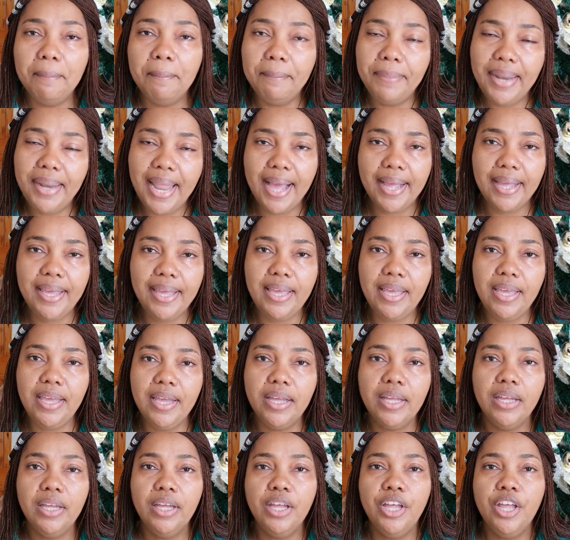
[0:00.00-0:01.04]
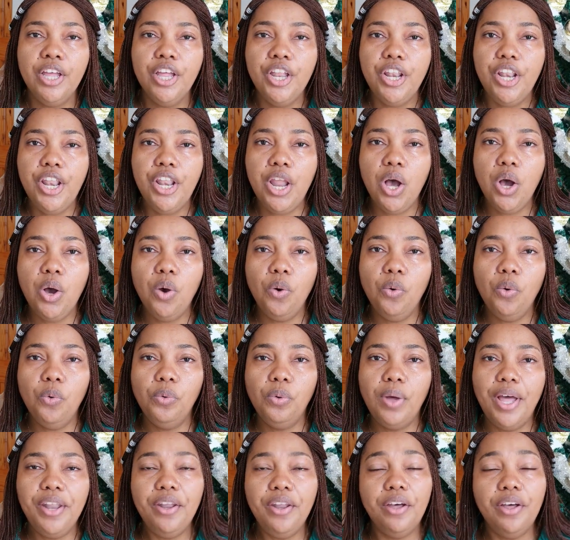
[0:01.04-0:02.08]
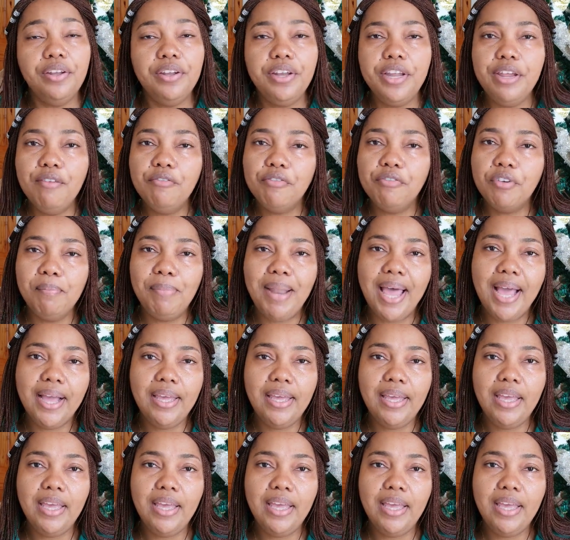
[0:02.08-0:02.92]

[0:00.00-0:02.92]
black cake. Now, another name for black